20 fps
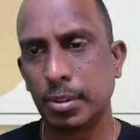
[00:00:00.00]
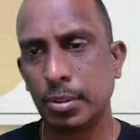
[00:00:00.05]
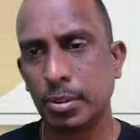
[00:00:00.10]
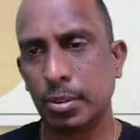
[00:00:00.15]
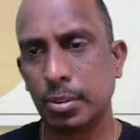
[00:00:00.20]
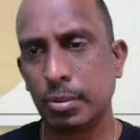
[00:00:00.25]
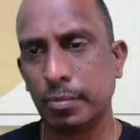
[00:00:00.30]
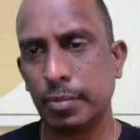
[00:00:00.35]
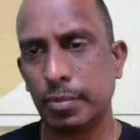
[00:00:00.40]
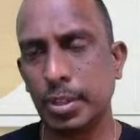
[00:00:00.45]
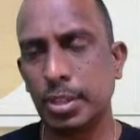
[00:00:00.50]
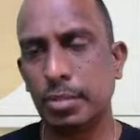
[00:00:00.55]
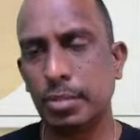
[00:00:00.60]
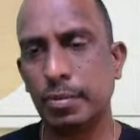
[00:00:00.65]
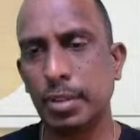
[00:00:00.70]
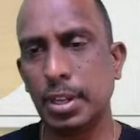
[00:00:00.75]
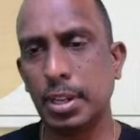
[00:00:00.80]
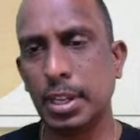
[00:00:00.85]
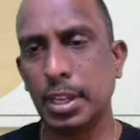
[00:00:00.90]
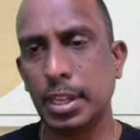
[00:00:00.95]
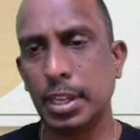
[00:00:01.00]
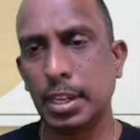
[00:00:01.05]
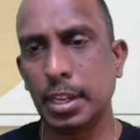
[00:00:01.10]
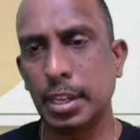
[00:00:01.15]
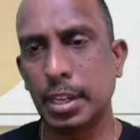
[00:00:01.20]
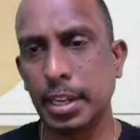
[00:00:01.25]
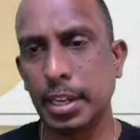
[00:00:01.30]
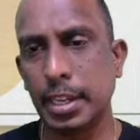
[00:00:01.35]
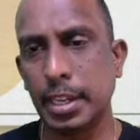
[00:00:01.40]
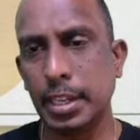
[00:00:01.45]
So which will
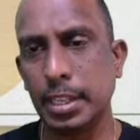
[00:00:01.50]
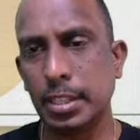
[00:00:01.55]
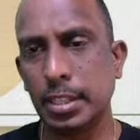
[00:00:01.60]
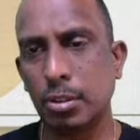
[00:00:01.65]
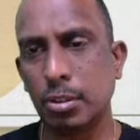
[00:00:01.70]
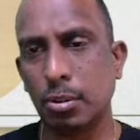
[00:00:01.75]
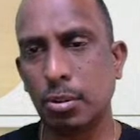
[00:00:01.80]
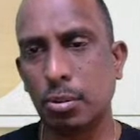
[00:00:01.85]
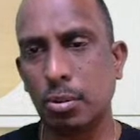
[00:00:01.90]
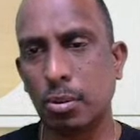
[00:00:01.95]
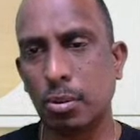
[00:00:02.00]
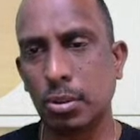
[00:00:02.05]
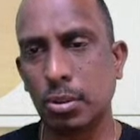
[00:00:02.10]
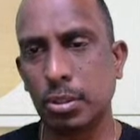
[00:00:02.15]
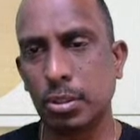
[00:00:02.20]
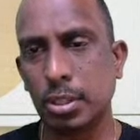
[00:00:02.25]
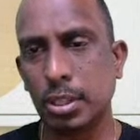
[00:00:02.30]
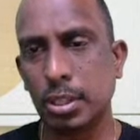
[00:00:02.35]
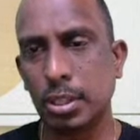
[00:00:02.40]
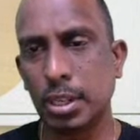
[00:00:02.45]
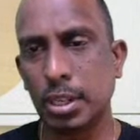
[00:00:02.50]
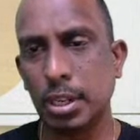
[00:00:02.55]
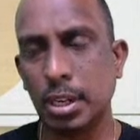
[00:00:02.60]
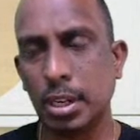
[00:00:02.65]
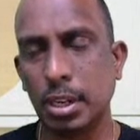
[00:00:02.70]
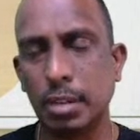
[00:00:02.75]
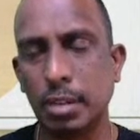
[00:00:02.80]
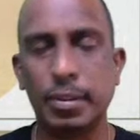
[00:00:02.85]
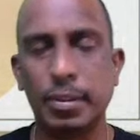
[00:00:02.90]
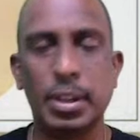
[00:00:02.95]
increase the oxygen
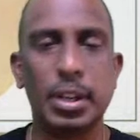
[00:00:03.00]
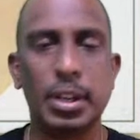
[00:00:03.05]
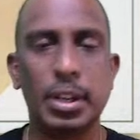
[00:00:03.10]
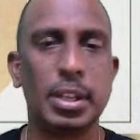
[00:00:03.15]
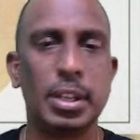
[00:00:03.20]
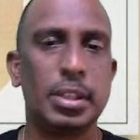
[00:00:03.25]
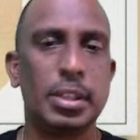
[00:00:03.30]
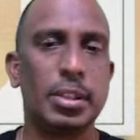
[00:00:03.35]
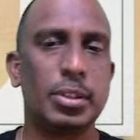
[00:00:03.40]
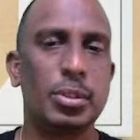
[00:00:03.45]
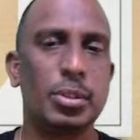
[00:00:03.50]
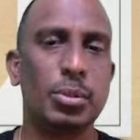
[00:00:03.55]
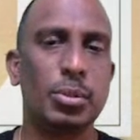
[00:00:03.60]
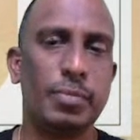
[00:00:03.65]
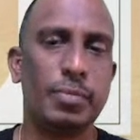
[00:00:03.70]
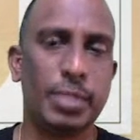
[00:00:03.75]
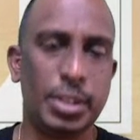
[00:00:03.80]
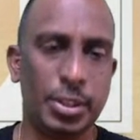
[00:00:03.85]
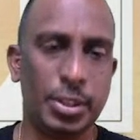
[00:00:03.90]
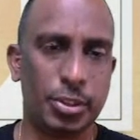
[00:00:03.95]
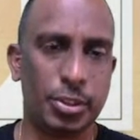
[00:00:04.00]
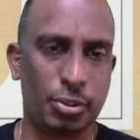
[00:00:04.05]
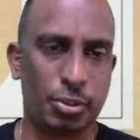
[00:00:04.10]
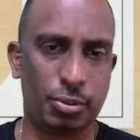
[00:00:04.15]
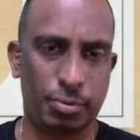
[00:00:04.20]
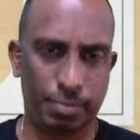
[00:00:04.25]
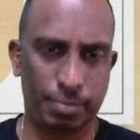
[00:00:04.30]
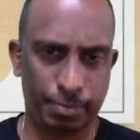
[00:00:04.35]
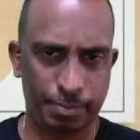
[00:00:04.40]
level in the sewage.